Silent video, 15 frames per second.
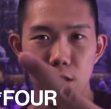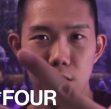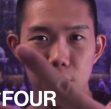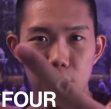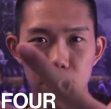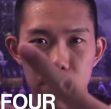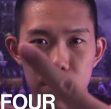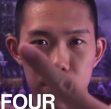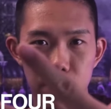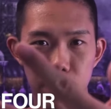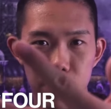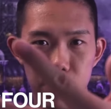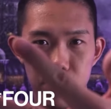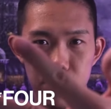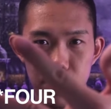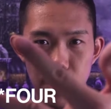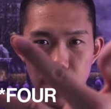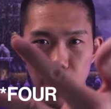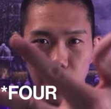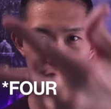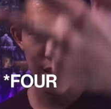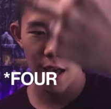third reason why you should
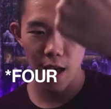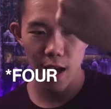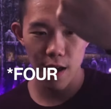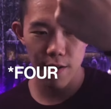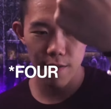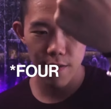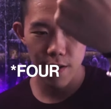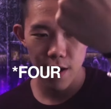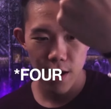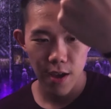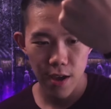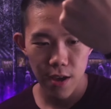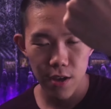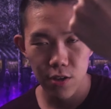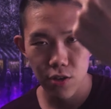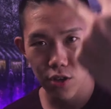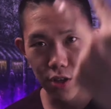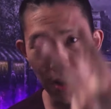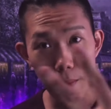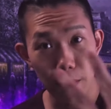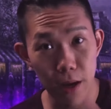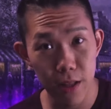not have, you should
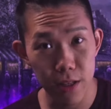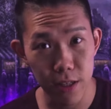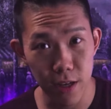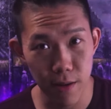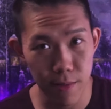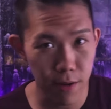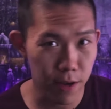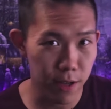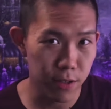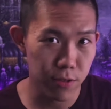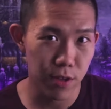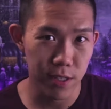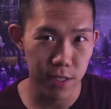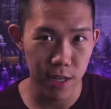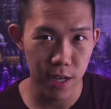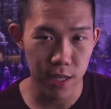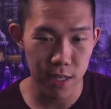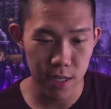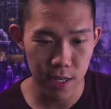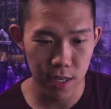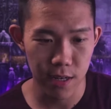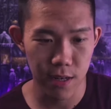not buy this camera in
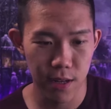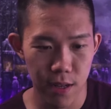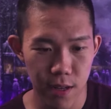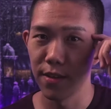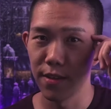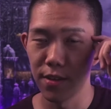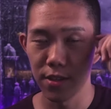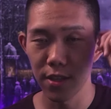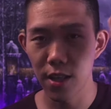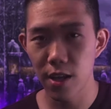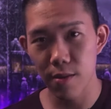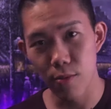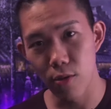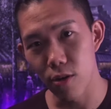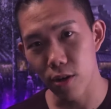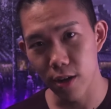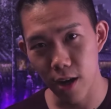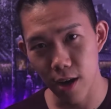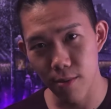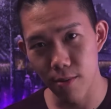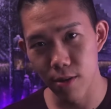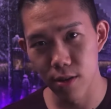2018. There's a lot more
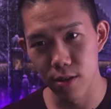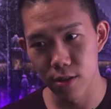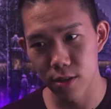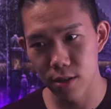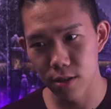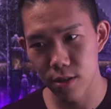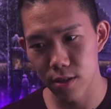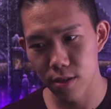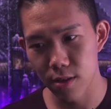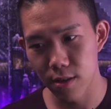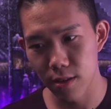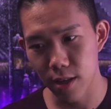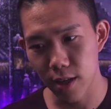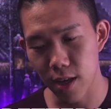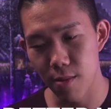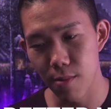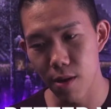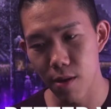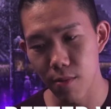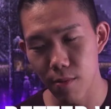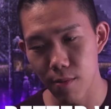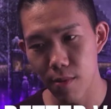cameras that came
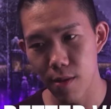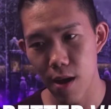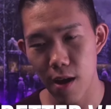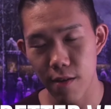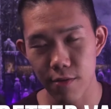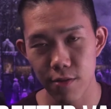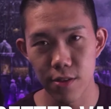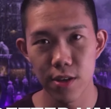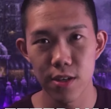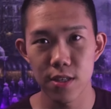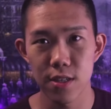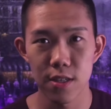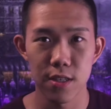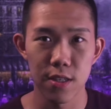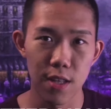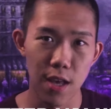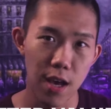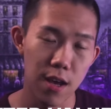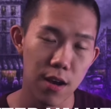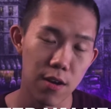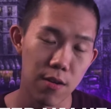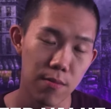out after this
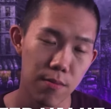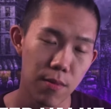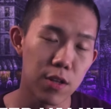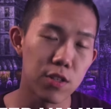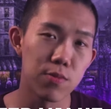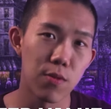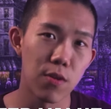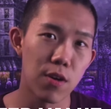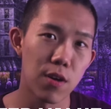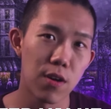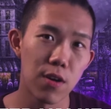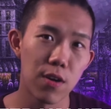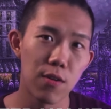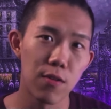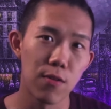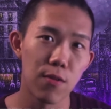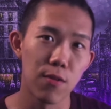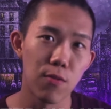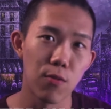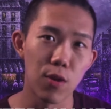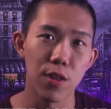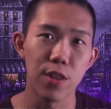that are much more
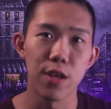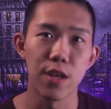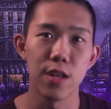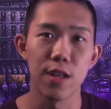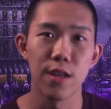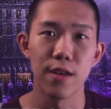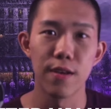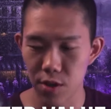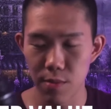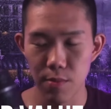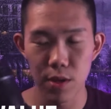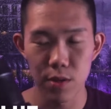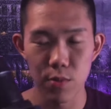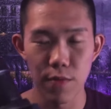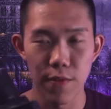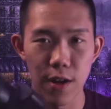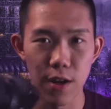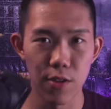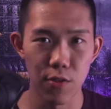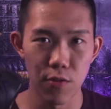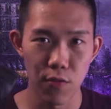worth it. You get much more value